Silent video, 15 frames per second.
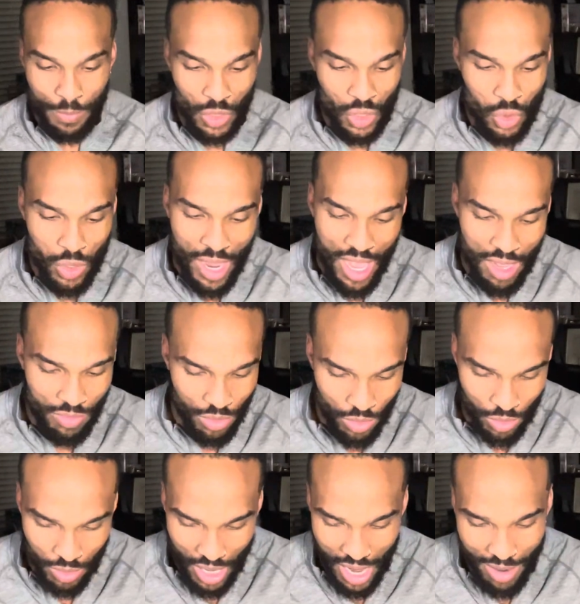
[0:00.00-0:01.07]
Travel.
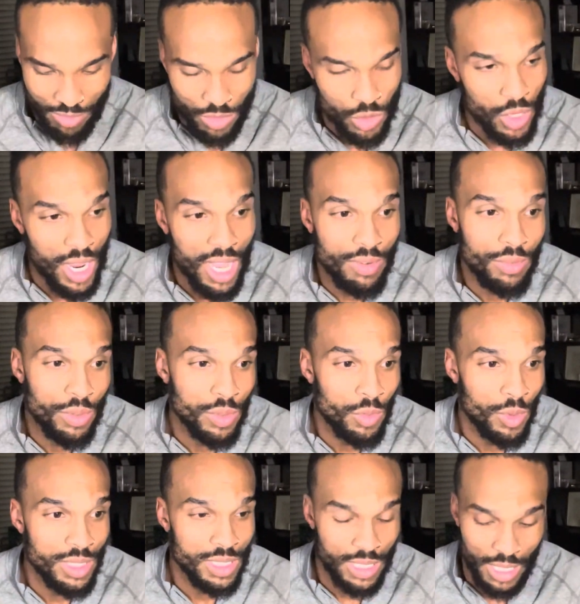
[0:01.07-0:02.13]
I've traveled.
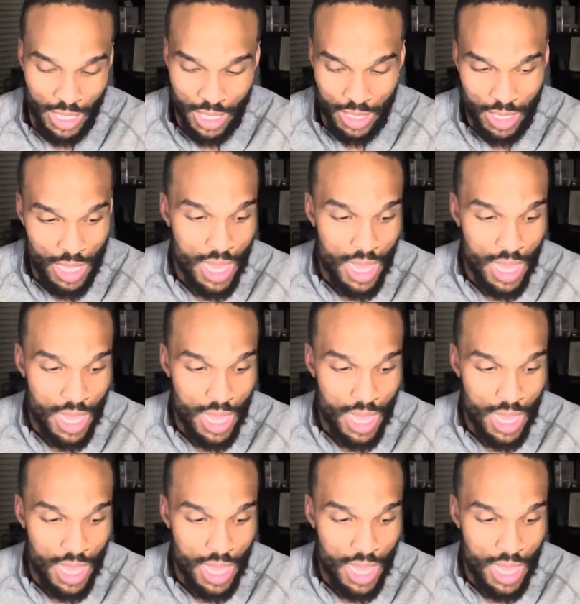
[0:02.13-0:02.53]
Once again,